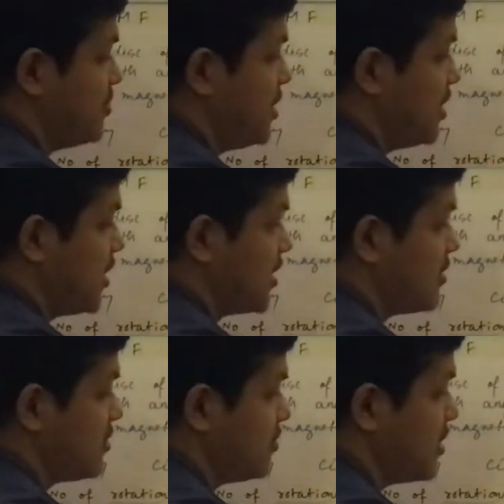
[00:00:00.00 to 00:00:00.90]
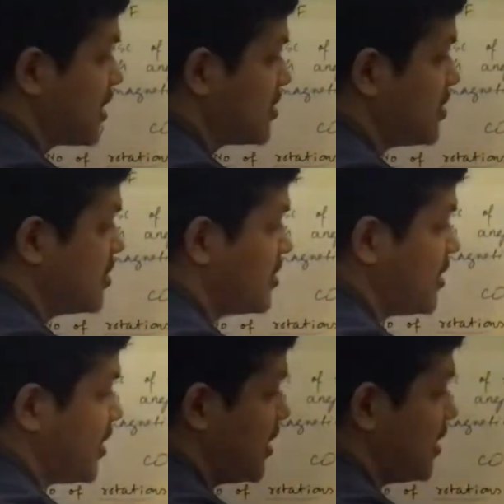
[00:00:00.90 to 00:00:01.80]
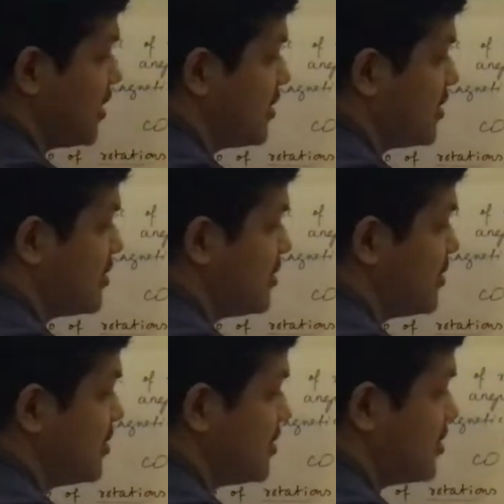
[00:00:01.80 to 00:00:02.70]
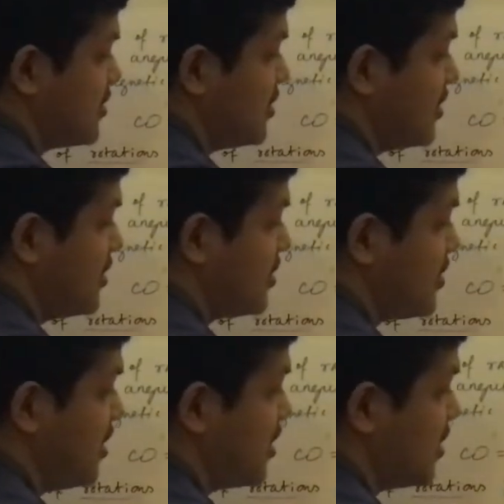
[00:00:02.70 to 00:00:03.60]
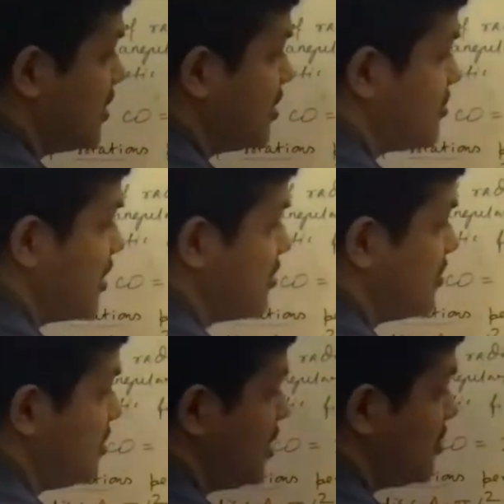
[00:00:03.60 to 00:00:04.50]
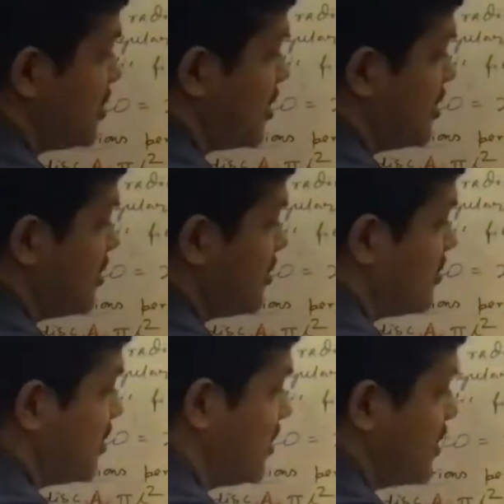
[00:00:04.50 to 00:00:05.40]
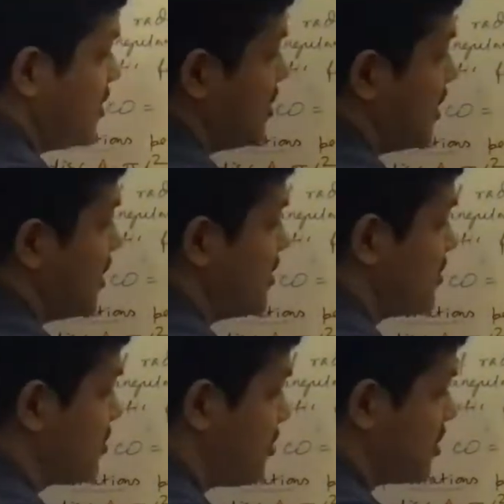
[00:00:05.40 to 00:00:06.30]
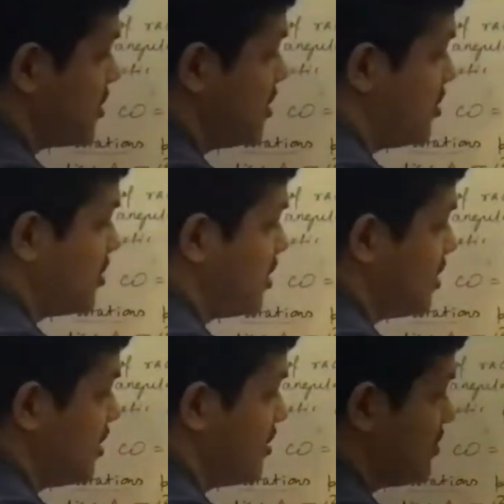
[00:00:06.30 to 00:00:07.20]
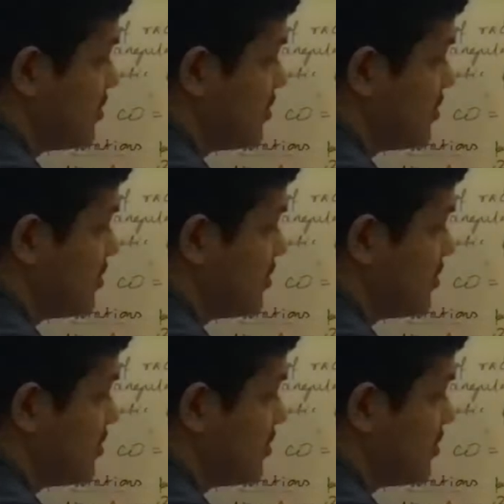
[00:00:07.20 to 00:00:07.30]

B and vector A is theta is equal to 0 degree, and cos 0 degree